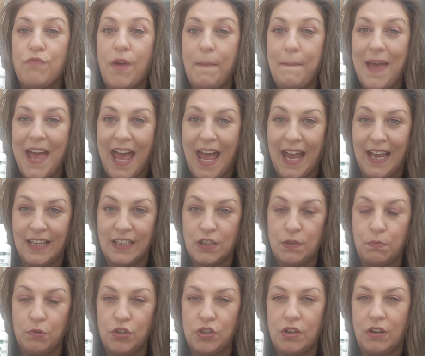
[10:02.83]

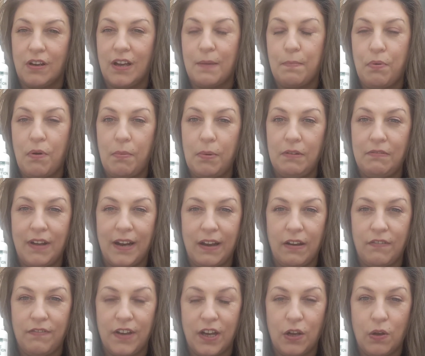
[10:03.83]
remained much longer. I probably ran
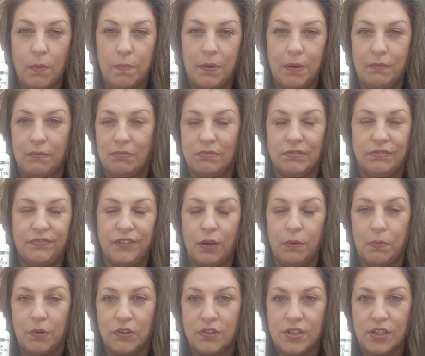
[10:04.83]
out of it a
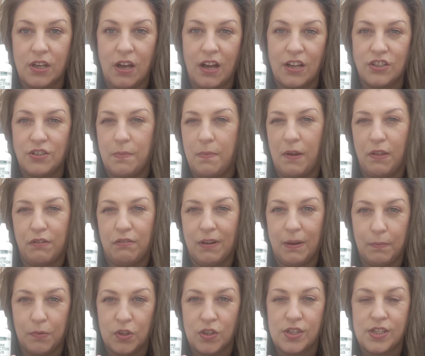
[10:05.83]
few months ago, actually about
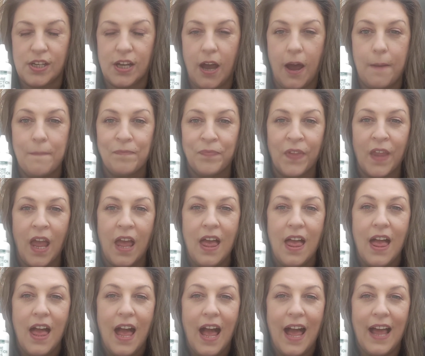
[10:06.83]
3 months ago,
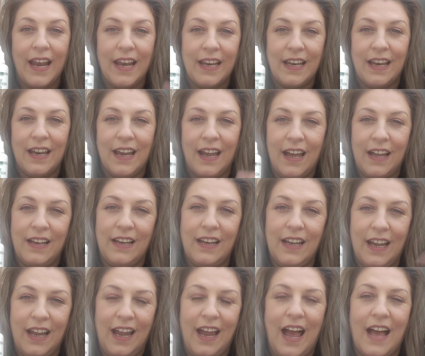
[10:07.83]
and
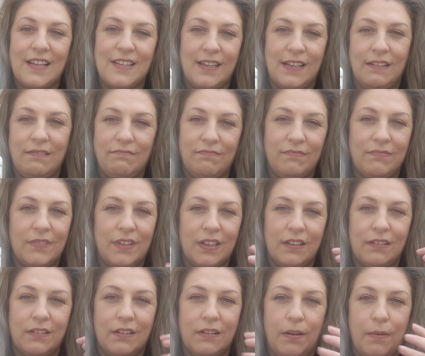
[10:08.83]
it hasn't
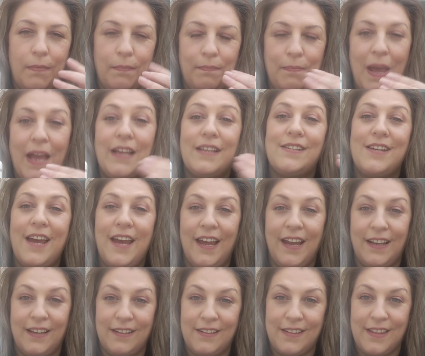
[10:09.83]

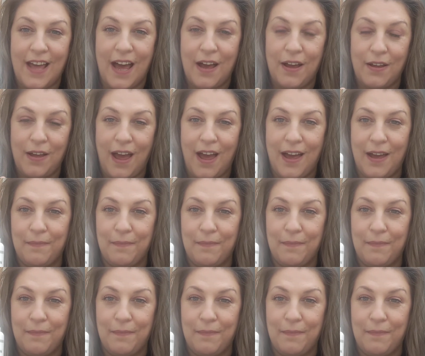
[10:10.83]
maintained that